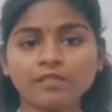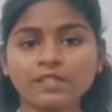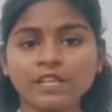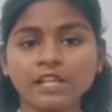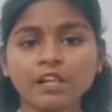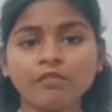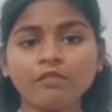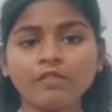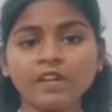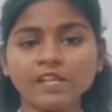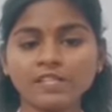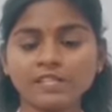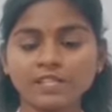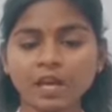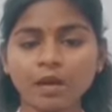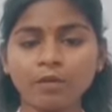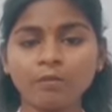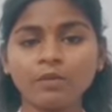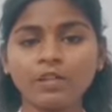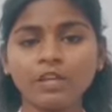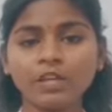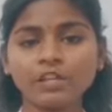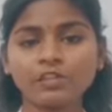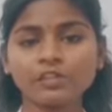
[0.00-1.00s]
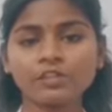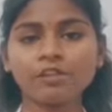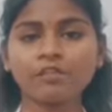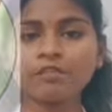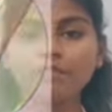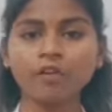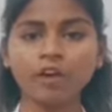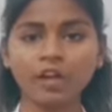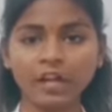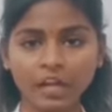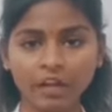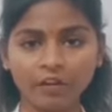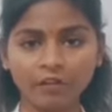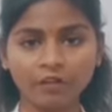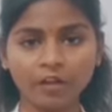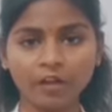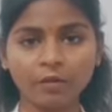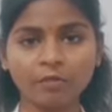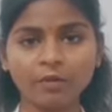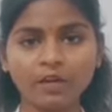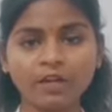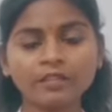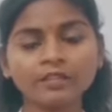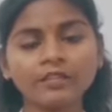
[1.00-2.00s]
self-examination for every
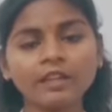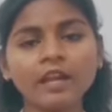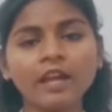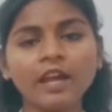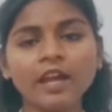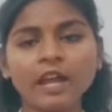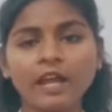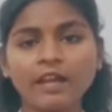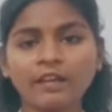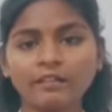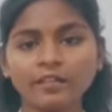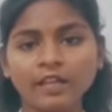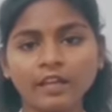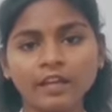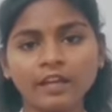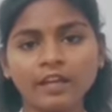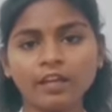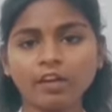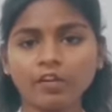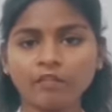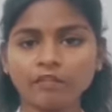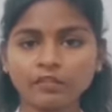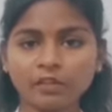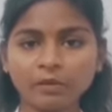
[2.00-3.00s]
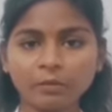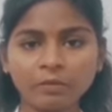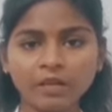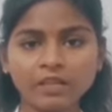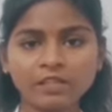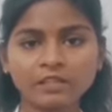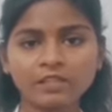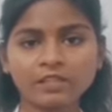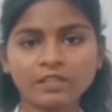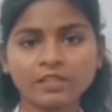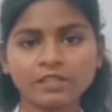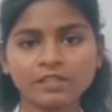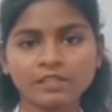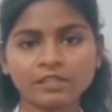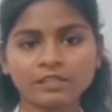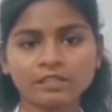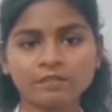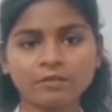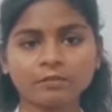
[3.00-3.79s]
month at the end of the menses.